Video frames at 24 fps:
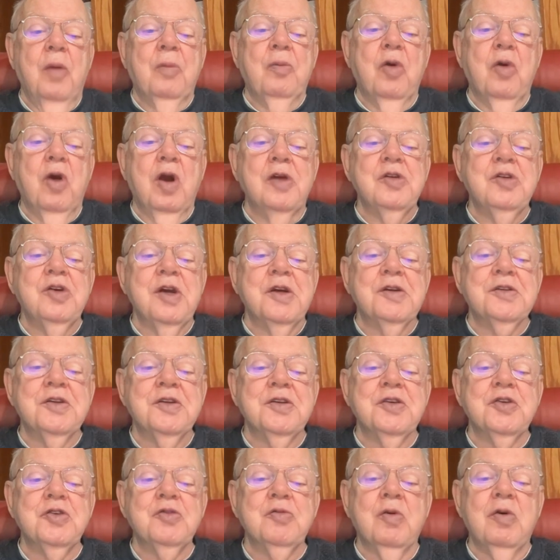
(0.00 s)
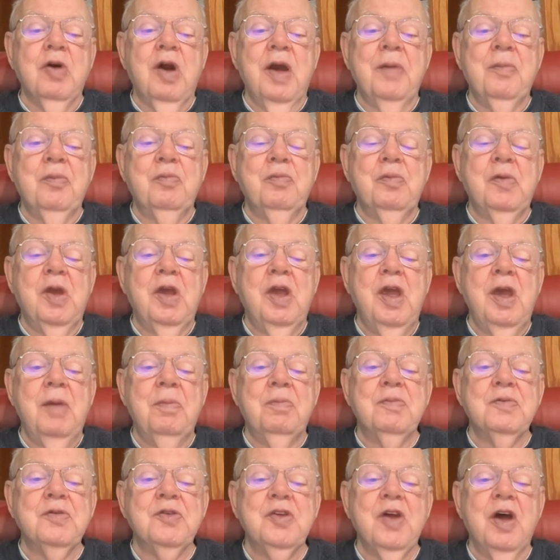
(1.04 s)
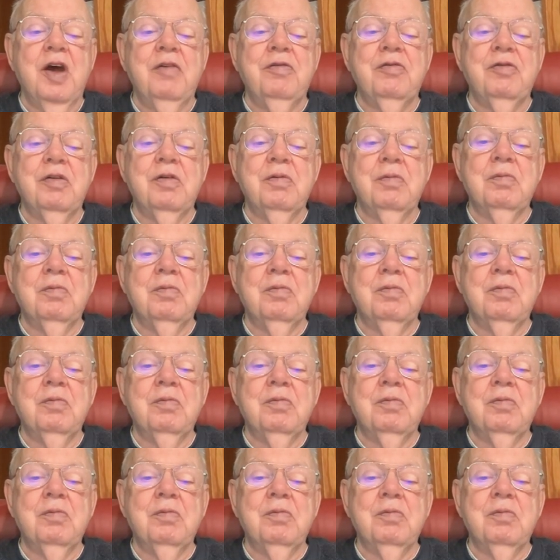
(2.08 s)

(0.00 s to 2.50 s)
projects. This is where I keep stuff.